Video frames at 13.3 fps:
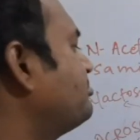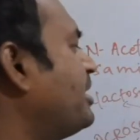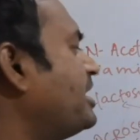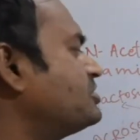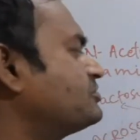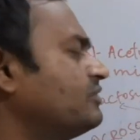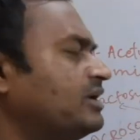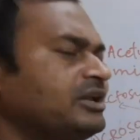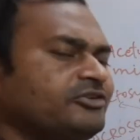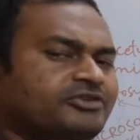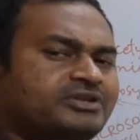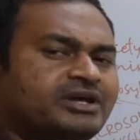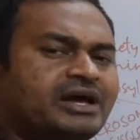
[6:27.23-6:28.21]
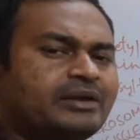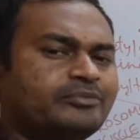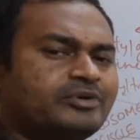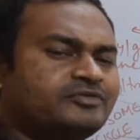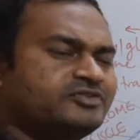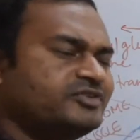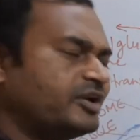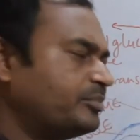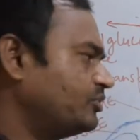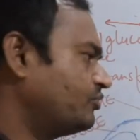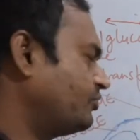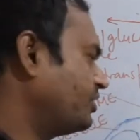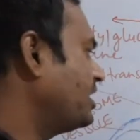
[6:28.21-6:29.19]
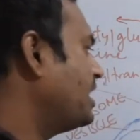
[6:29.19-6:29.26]
binds only with the help of the
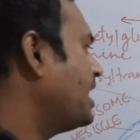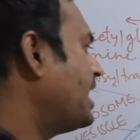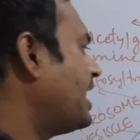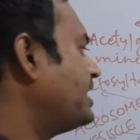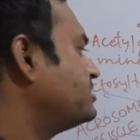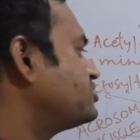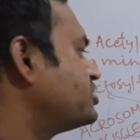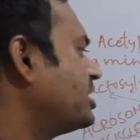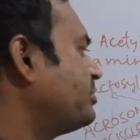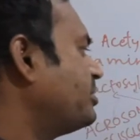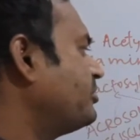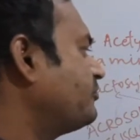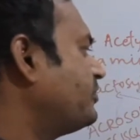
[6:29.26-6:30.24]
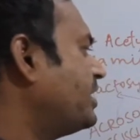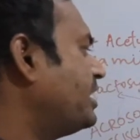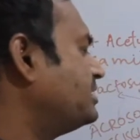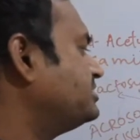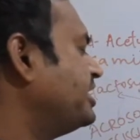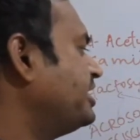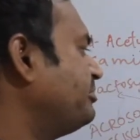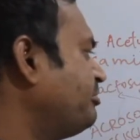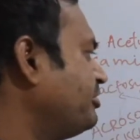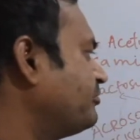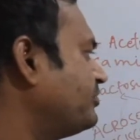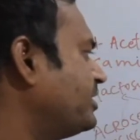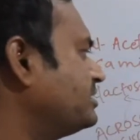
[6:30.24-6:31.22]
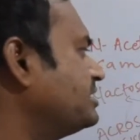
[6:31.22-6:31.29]
ZP3, and
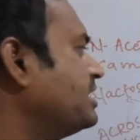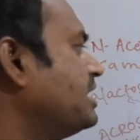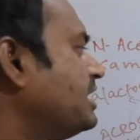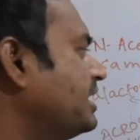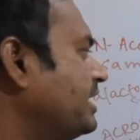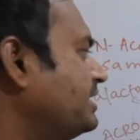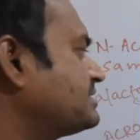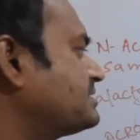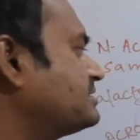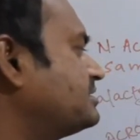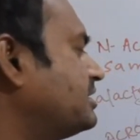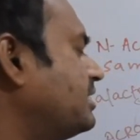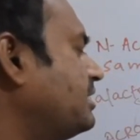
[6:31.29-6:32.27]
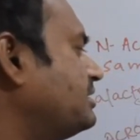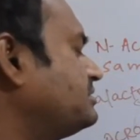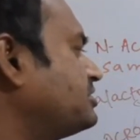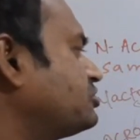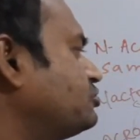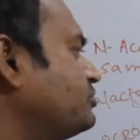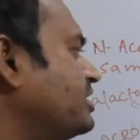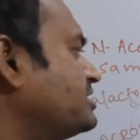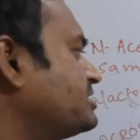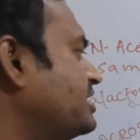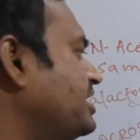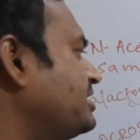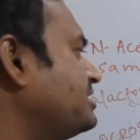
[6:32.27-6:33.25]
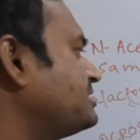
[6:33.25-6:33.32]
ZP1 is the, just you can
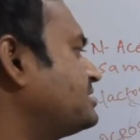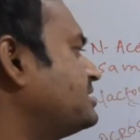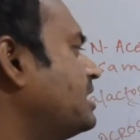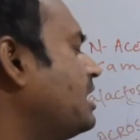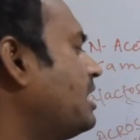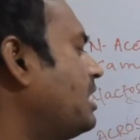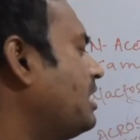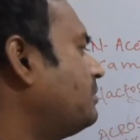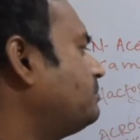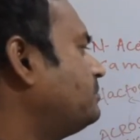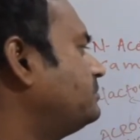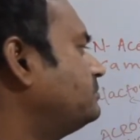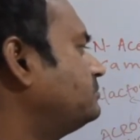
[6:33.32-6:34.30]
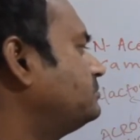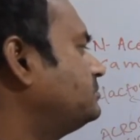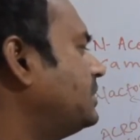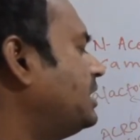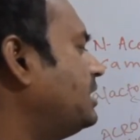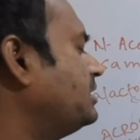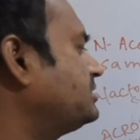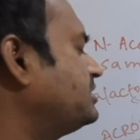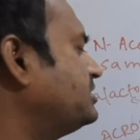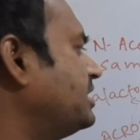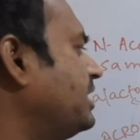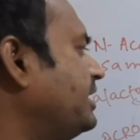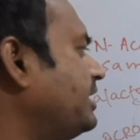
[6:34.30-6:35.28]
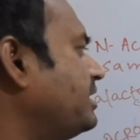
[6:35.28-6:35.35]
say it is a
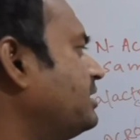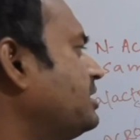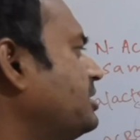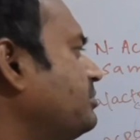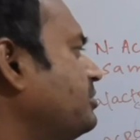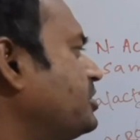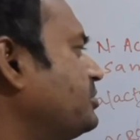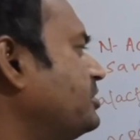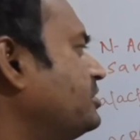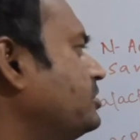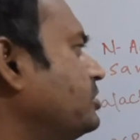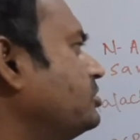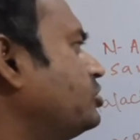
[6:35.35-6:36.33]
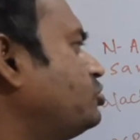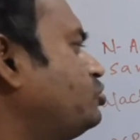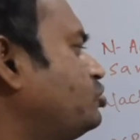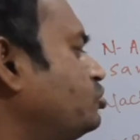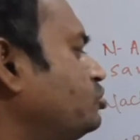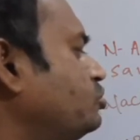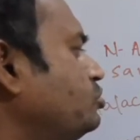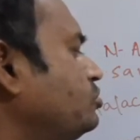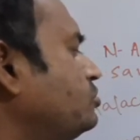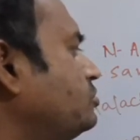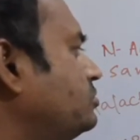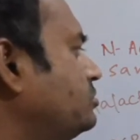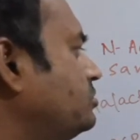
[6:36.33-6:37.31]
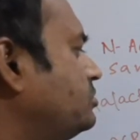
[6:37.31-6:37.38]
layer between the two
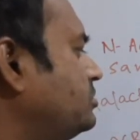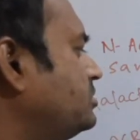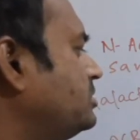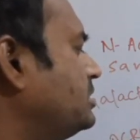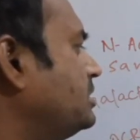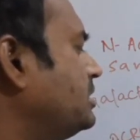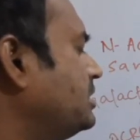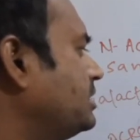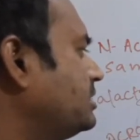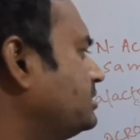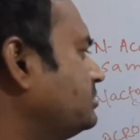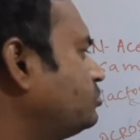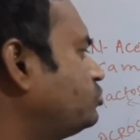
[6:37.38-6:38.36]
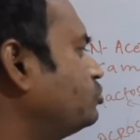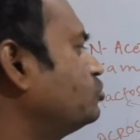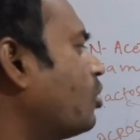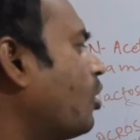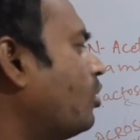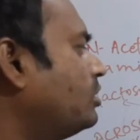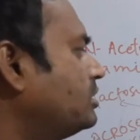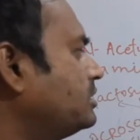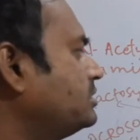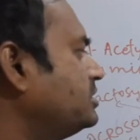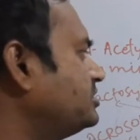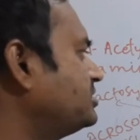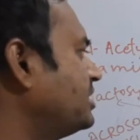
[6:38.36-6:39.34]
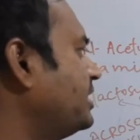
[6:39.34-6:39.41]
row.
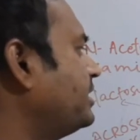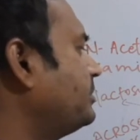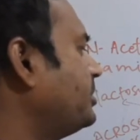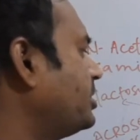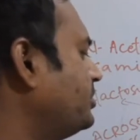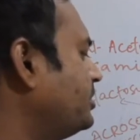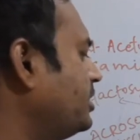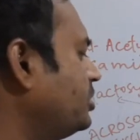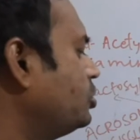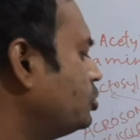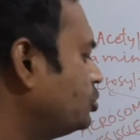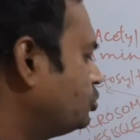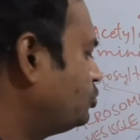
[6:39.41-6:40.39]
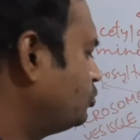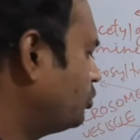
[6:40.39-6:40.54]
This is the layer between the two